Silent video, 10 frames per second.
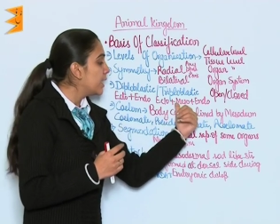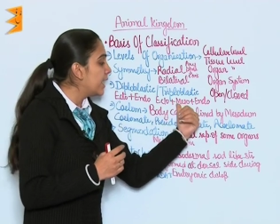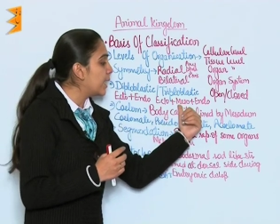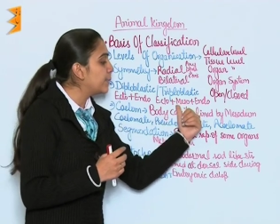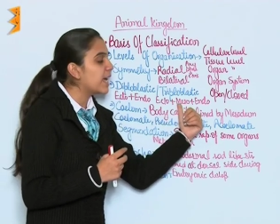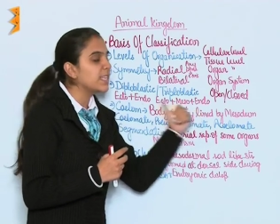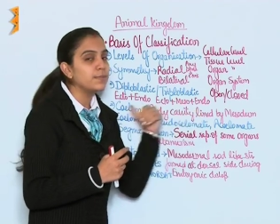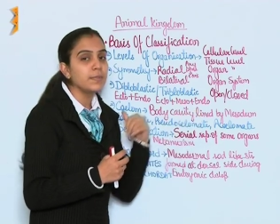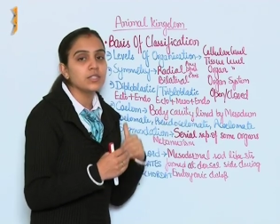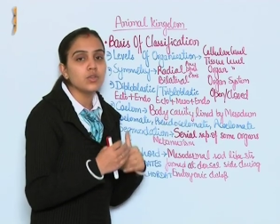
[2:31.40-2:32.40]
named as
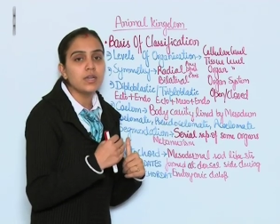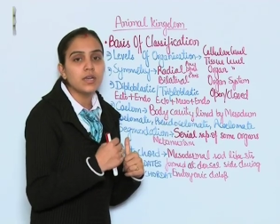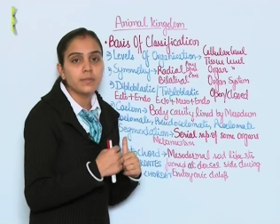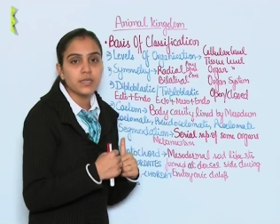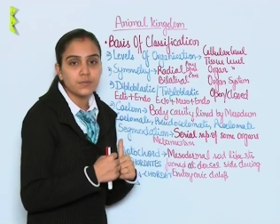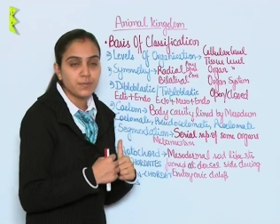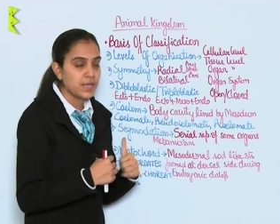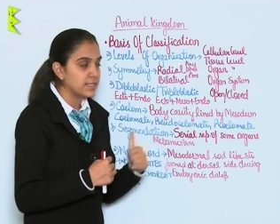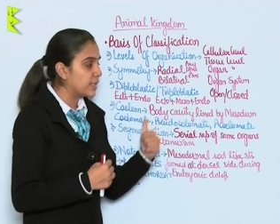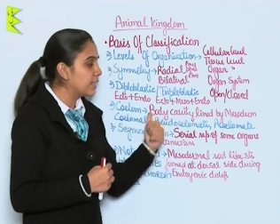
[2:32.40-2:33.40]
mesoderm, is
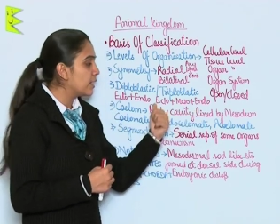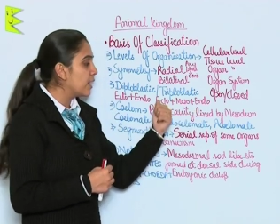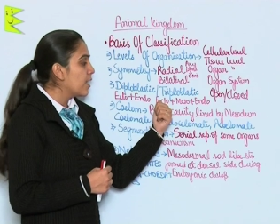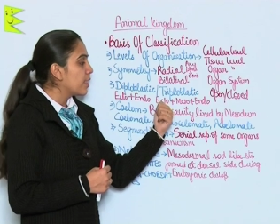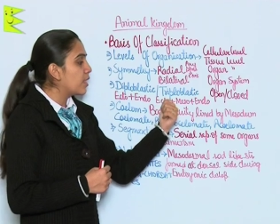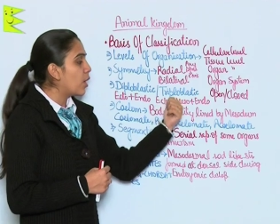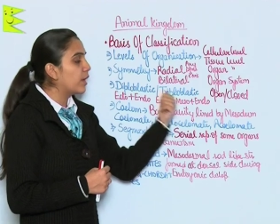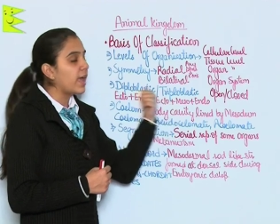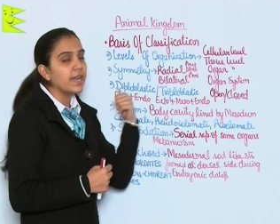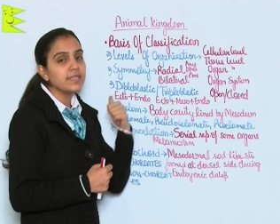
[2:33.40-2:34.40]
present, the
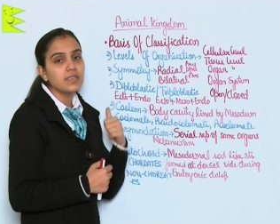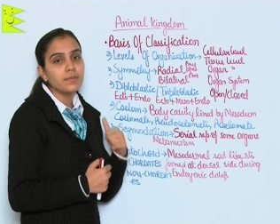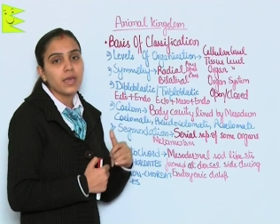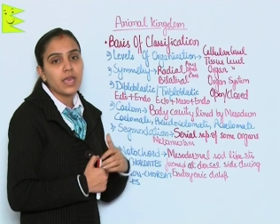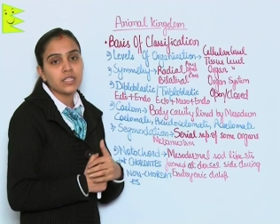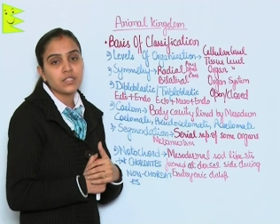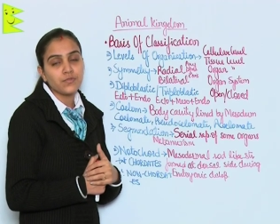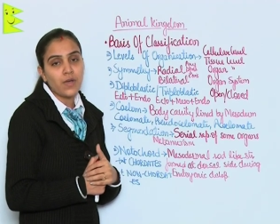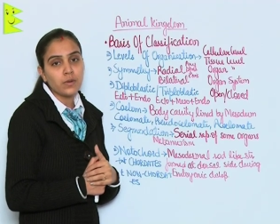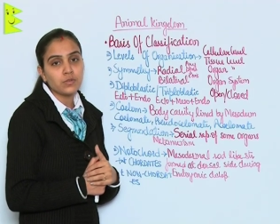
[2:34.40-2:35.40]
organism is
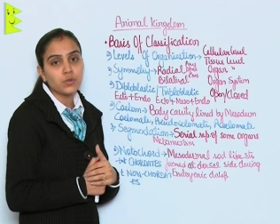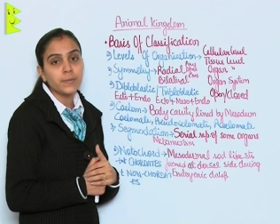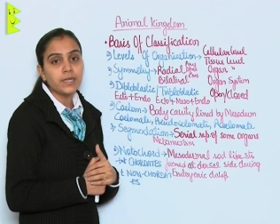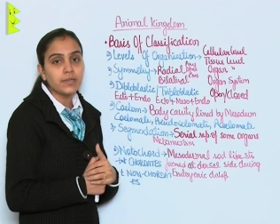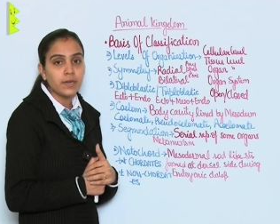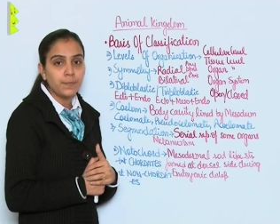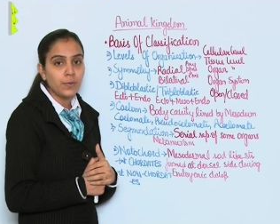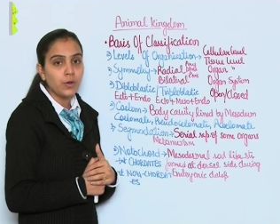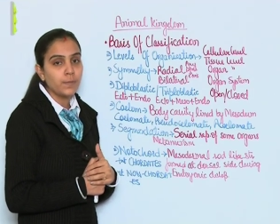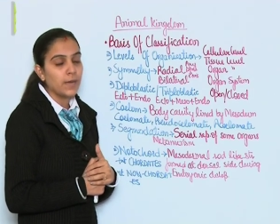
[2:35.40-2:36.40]
found to be
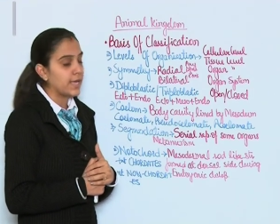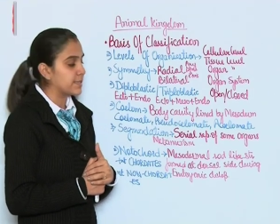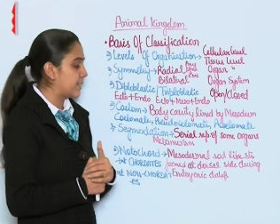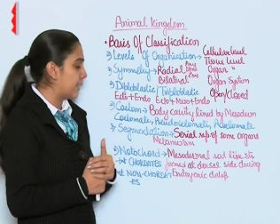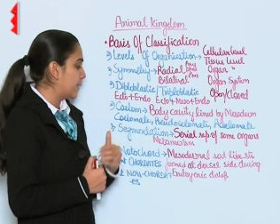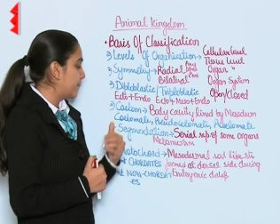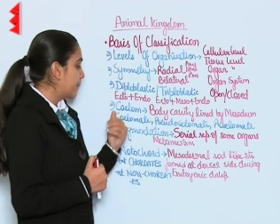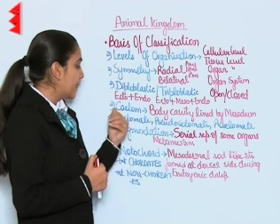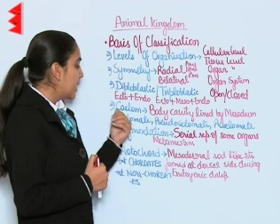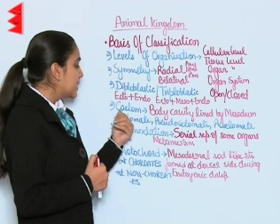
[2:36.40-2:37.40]
triploblastic.
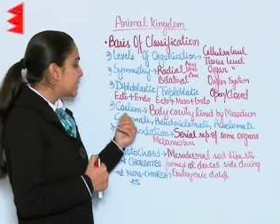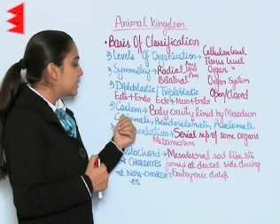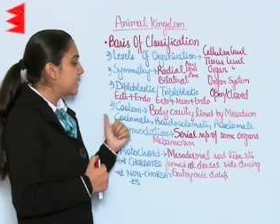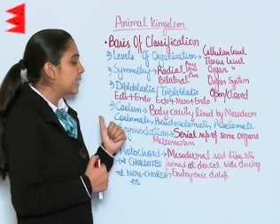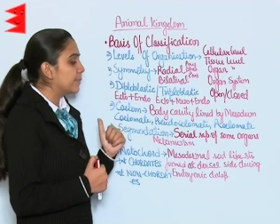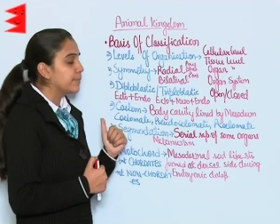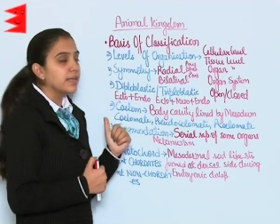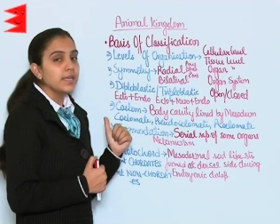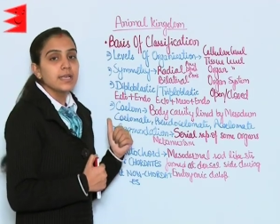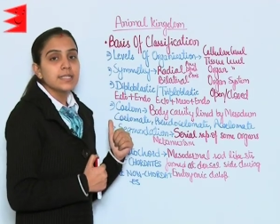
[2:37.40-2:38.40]
Coelom.
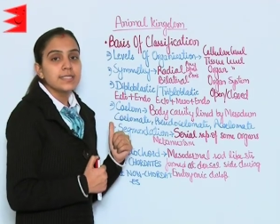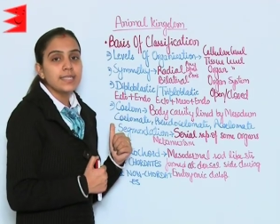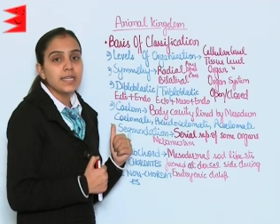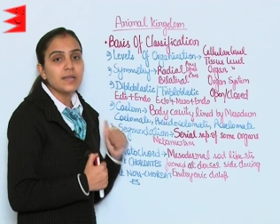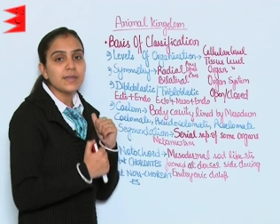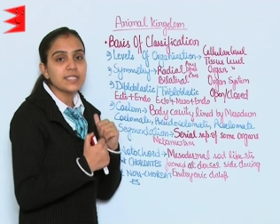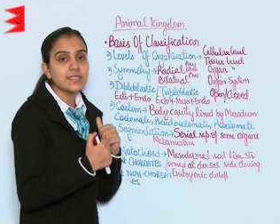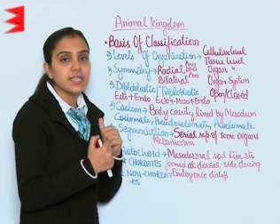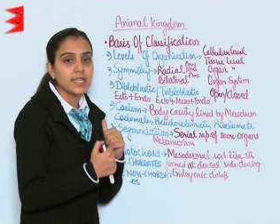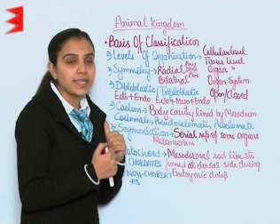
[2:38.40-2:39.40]
Coelom is
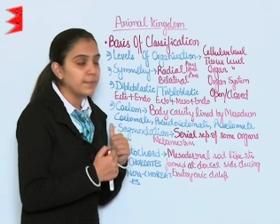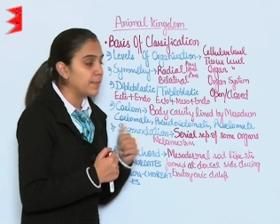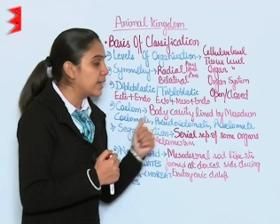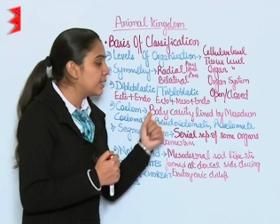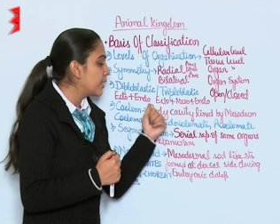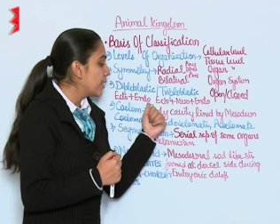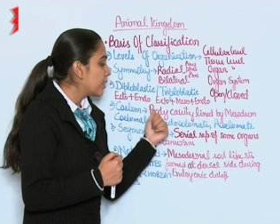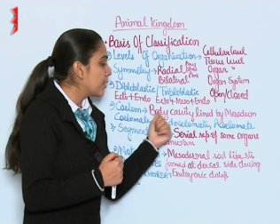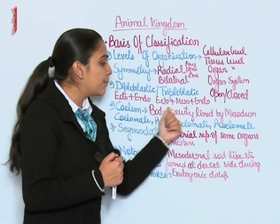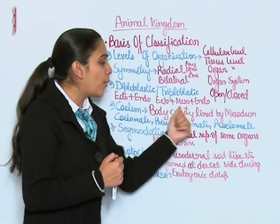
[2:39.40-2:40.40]
nothing but
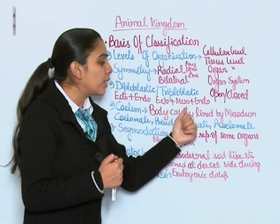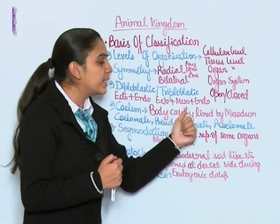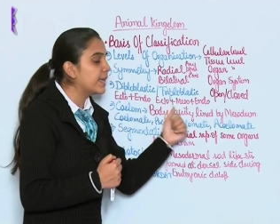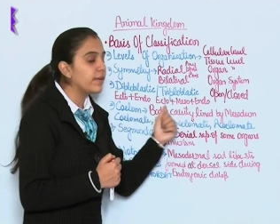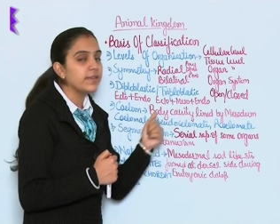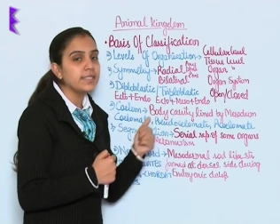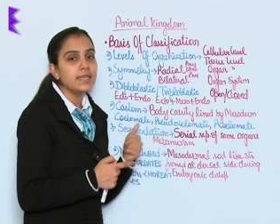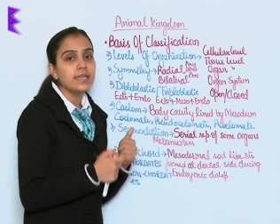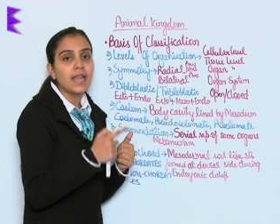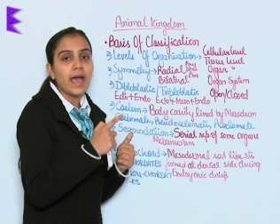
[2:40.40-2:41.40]
the body
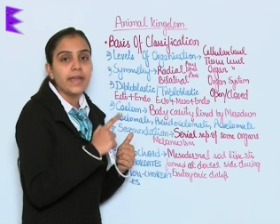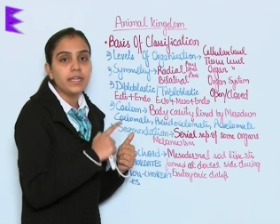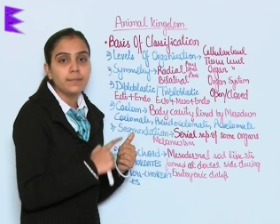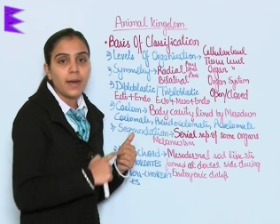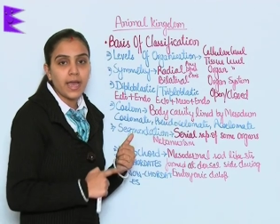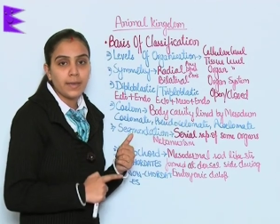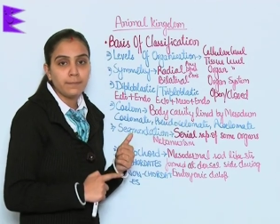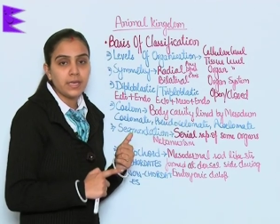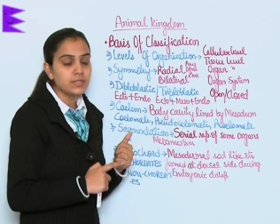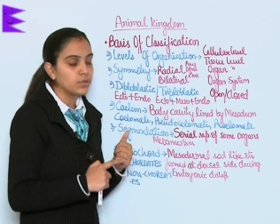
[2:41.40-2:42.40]
cavity lined by
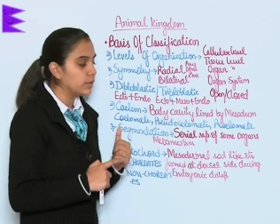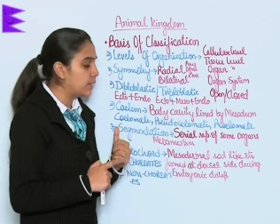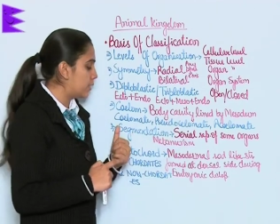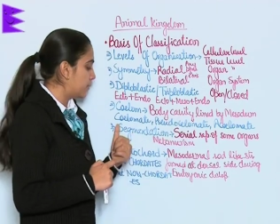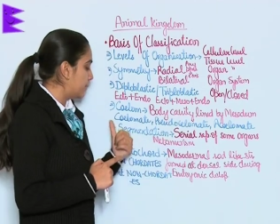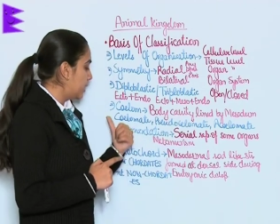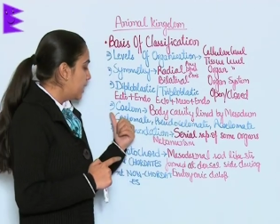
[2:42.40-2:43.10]
mesoderm.